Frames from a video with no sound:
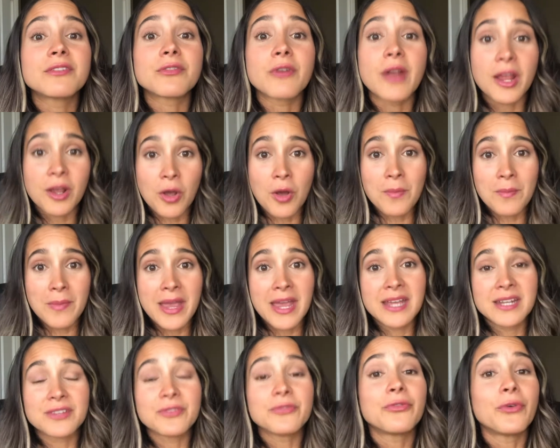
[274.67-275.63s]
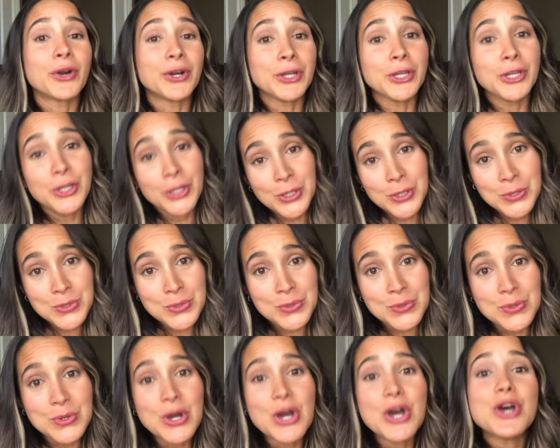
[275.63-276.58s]
recommend for
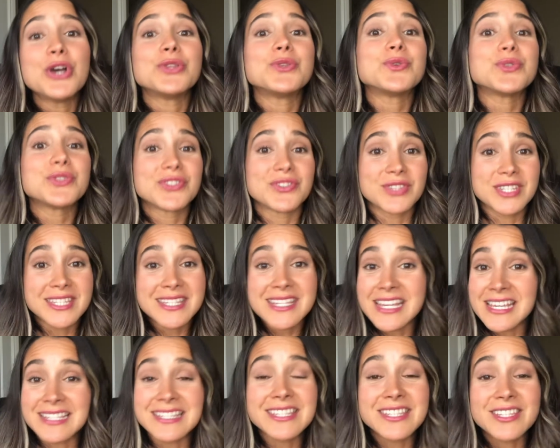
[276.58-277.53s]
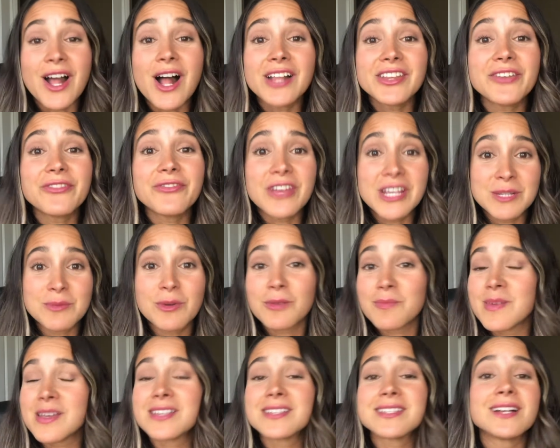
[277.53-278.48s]
you to install the Facebook
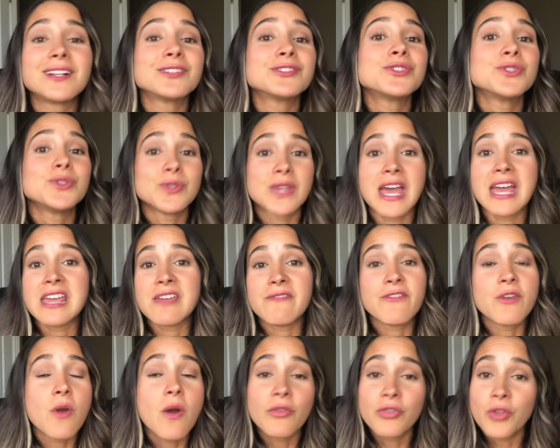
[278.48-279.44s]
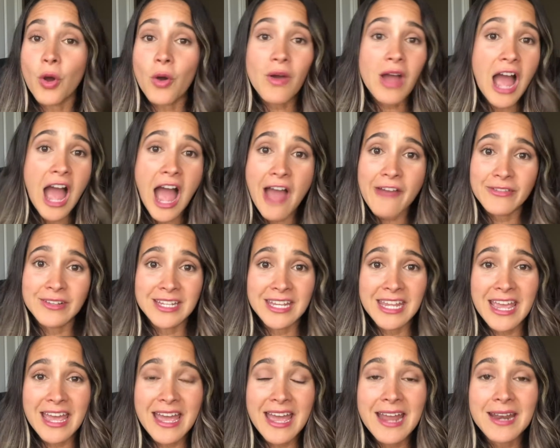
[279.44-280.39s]
pixel today if you don't have it
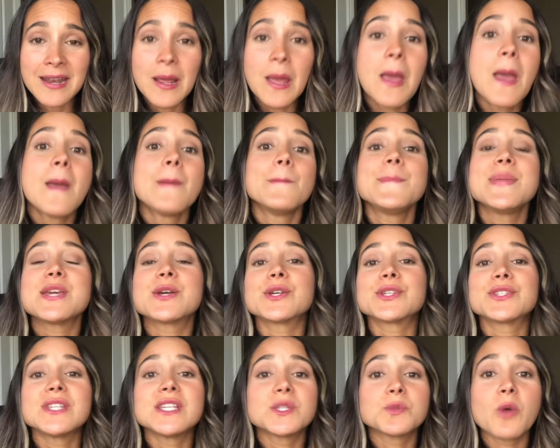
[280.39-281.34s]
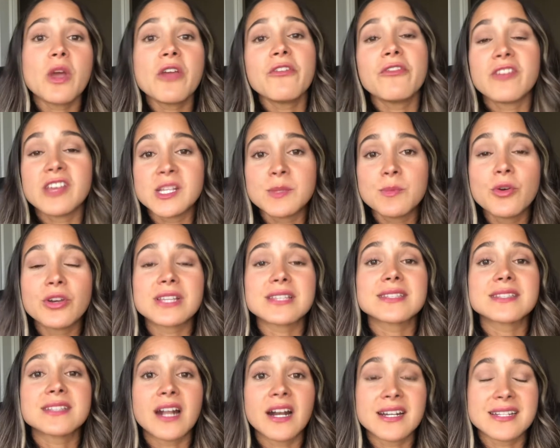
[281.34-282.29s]
yet, because this way Facebook
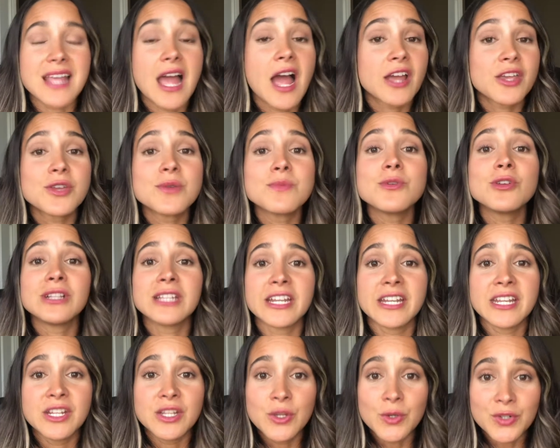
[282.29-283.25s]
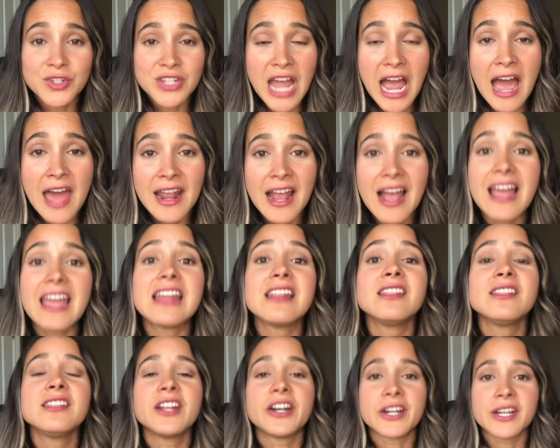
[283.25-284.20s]
starts accumulating your data
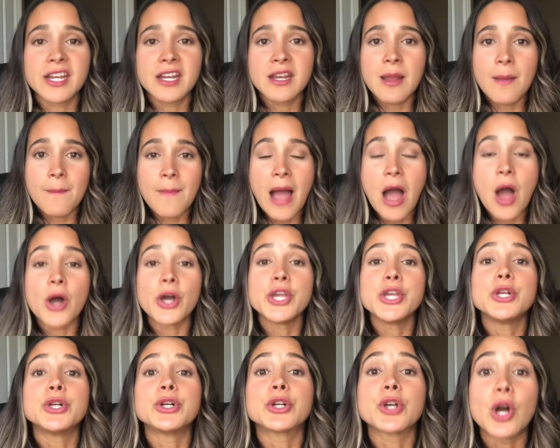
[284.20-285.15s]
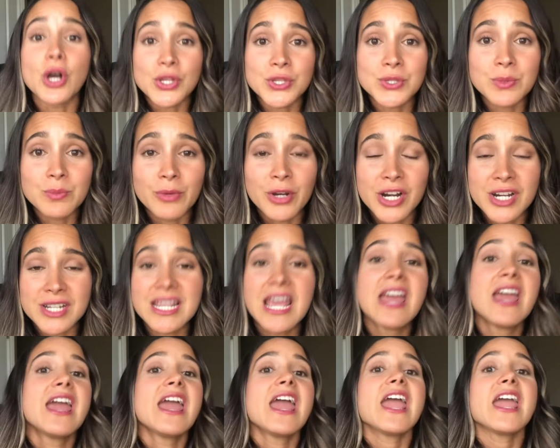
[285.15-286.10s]
and learning about your customers
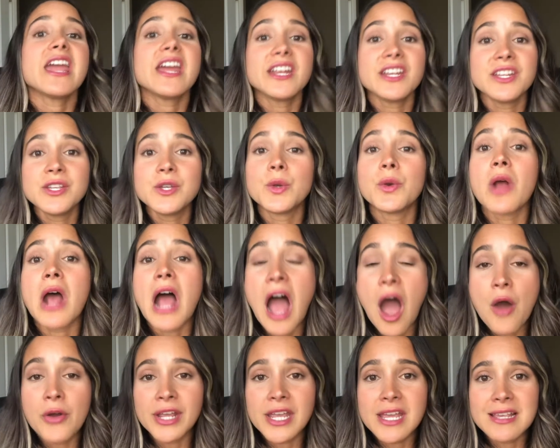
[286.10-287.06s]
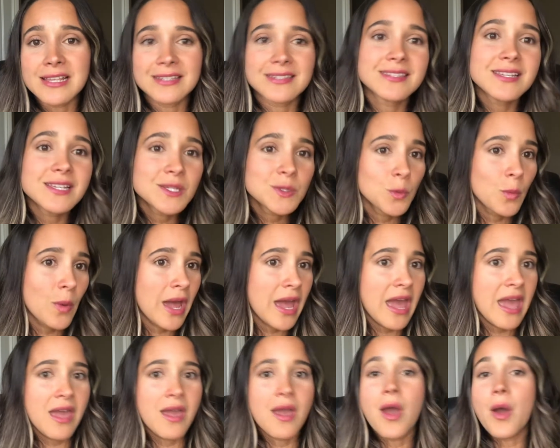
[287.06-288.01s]
and your audience. This
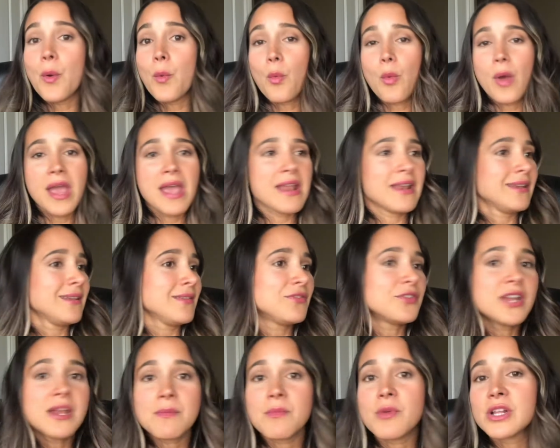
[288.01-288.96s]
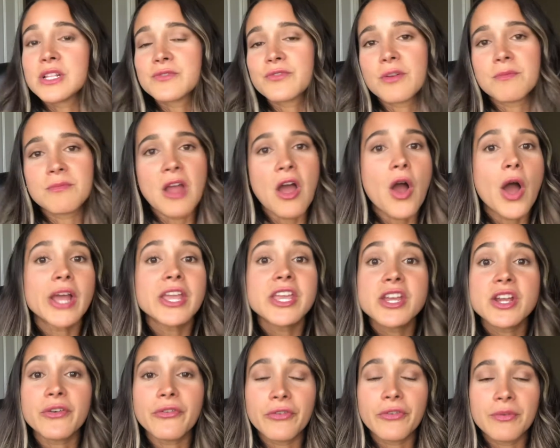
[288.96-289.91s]
way, when 3 months from now, a
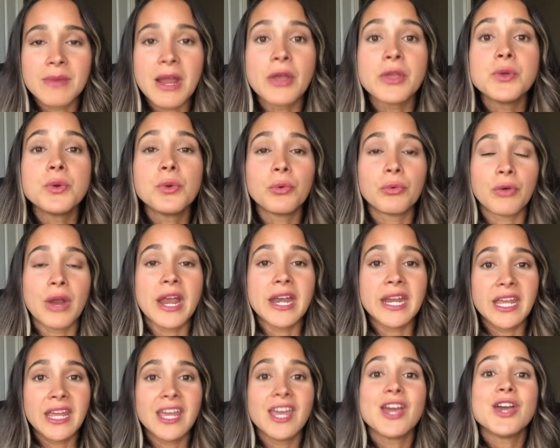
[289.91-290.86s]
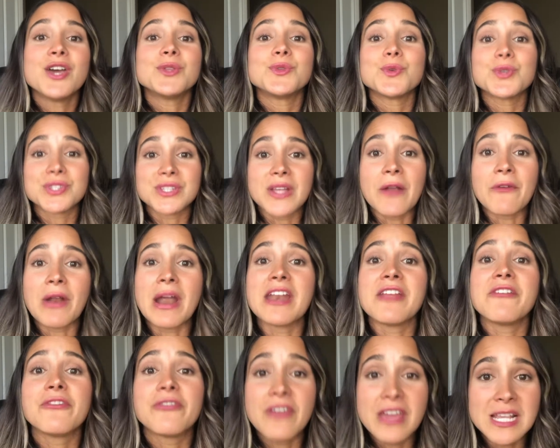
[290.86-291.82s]
year from now, you're ready to start
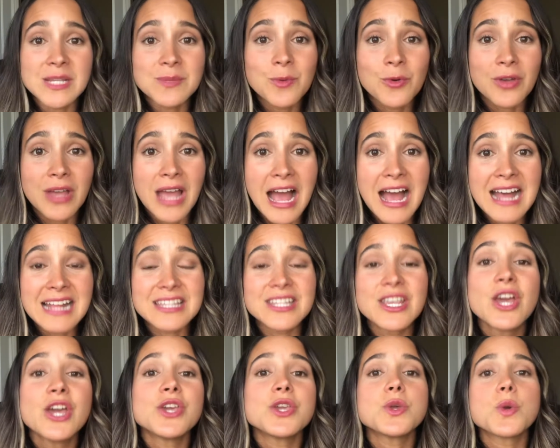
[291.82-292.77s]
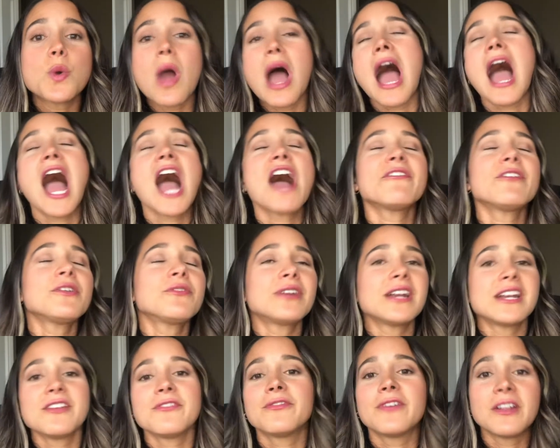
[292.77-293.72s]
running Facebook ads, you have
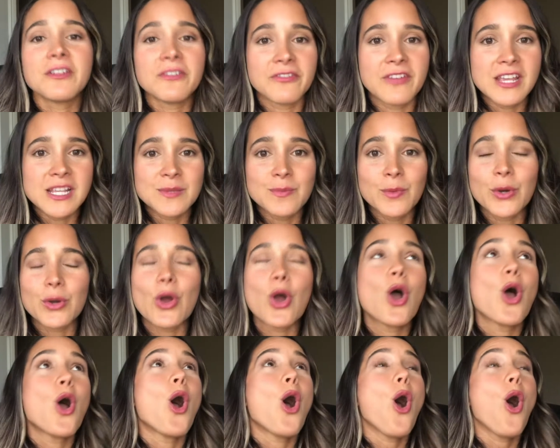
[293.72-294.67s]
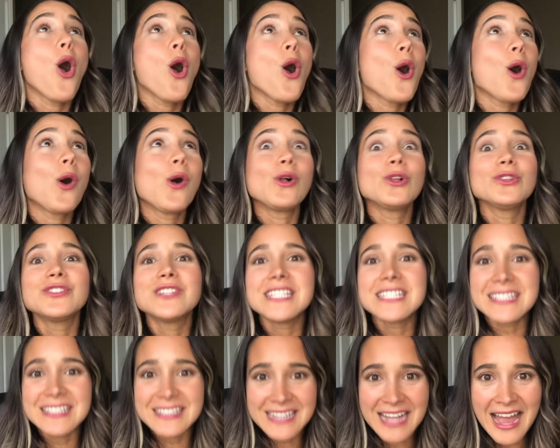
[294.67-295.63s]
already fed Facebook all this
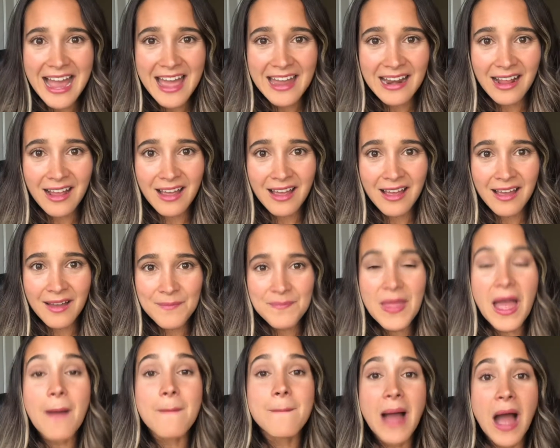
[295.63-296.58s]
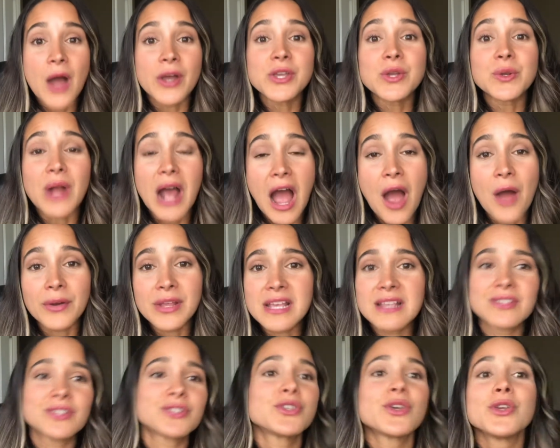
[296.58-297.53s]
data about your
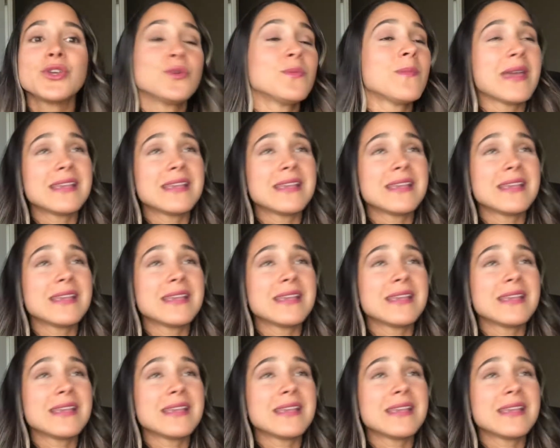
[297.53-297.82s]
audience, so you